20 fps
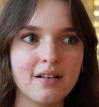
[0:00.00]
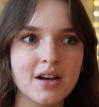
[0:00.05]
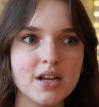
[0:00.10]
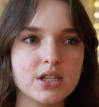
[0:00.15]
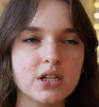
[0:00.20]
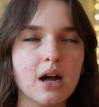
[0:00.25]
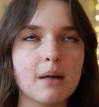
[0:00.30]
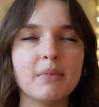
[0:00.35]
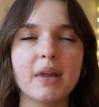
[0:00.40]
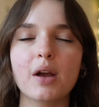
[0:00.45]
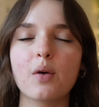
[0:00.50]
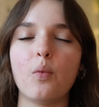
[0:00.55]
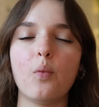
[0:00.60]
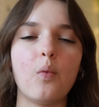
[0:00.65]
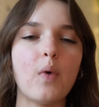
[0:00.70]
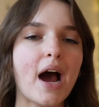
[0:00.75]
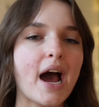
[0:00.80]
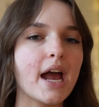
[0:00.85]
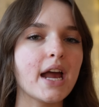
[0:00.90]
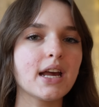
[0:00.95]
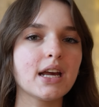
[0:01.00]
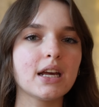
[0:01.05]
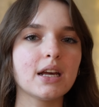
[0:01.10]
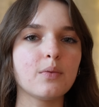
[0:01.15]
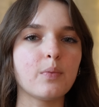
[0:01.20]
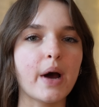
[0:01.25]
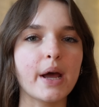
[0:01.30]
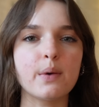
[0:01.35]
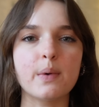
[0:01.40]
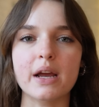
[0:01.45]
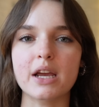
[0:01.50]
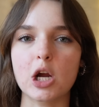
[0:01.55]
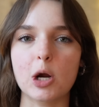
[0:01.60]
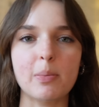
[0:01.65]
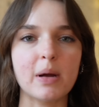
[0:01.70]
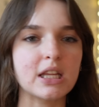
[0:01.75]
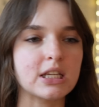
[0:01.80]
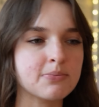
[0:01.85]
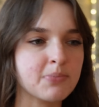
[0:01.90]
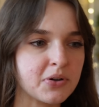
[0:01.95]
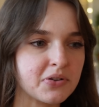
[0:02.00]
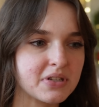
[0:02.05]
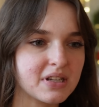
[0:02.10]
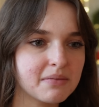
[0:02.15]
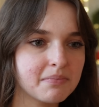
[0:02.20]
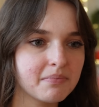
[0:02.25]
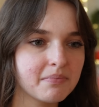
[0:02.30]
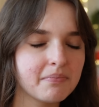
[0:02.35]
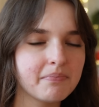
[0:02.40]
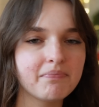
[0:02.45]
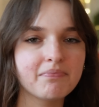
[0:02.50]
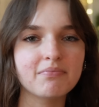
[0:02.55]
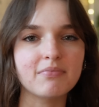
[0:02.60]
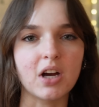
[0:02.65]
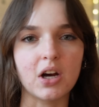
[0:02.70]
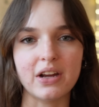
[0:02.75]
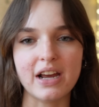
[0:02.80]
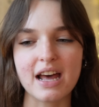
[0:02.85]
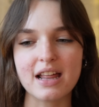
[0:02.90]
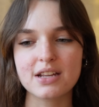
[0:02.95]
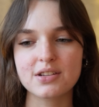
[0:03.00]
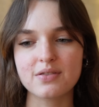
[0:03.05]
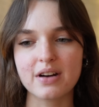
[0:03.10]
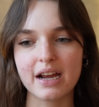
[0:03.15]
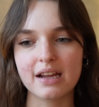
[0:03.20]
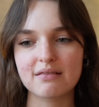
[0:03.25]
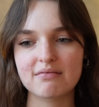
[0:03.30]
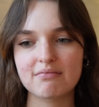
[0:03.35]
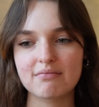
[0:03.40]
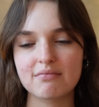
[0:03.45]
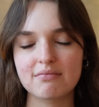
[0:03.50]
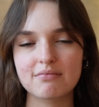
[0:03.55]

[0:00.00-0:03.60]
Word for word: So I'm like, why, why do I care about this person? Oh yeah, that's right.